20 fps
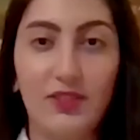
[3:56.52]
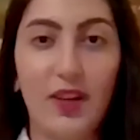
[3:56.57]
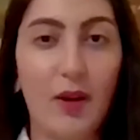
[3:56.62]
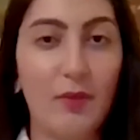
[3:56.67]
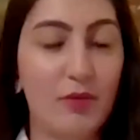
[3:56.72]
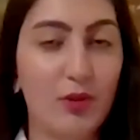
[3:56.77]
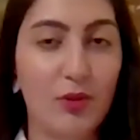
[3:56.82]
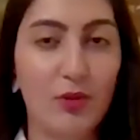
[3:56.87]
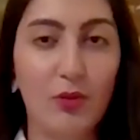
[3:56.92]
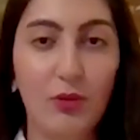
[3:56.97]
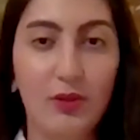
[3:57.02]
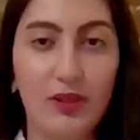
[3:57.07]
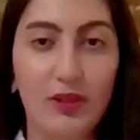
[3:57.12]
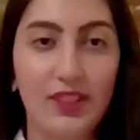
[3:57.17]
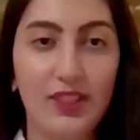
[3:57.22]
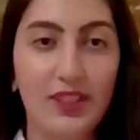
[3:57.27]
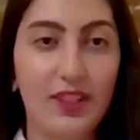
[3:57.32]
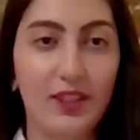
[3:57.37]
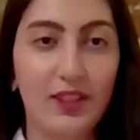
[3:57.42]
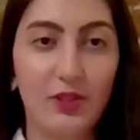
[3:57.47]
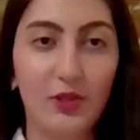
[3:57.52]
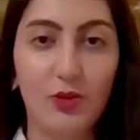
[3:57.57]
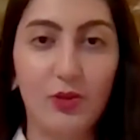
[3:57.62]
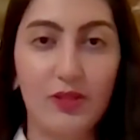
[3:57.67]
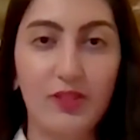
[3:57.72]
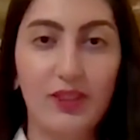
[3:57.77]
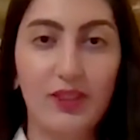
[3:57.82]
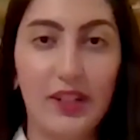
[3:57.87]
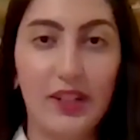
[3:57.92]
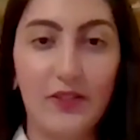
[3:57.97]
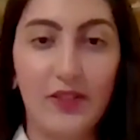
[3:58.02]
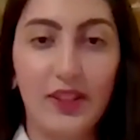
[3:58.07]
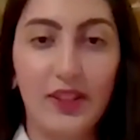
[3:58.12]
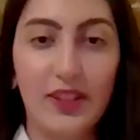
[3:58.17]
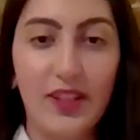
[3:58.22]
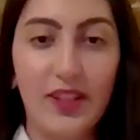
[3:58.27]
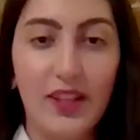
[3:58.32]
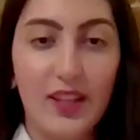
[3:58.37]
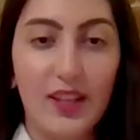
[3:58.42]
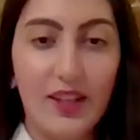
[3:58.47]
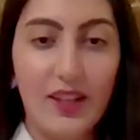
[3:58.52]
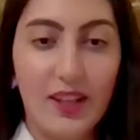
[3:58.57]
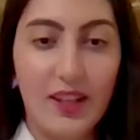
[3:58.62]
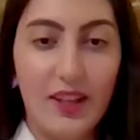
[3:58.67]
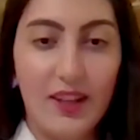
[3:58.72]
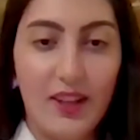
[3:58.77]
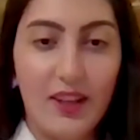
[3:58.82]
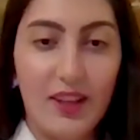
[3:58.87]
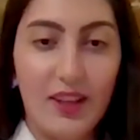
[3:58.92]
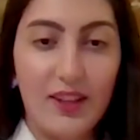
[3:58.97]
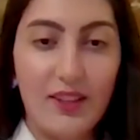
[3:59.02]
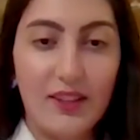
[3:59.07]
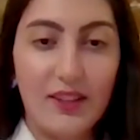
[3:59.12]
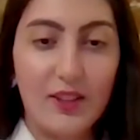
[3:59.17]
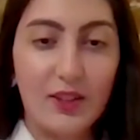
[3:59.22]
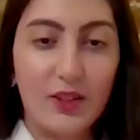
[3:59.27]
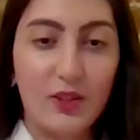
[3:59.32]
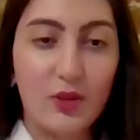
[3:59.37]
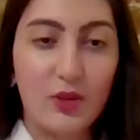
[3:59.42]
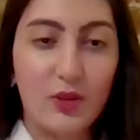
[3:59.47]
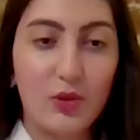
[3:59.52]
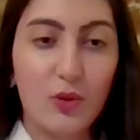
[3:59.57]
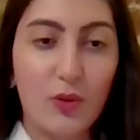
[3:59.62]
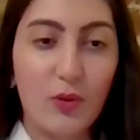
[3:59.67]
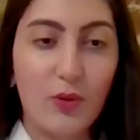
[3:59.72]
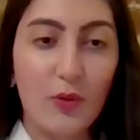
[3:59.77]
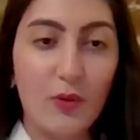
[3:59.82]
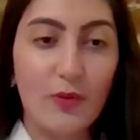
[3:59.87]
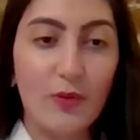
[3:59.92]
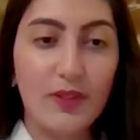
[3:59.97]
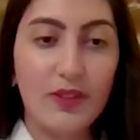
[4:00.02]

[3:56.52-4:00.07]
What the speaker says: absolutely. I totally agree. So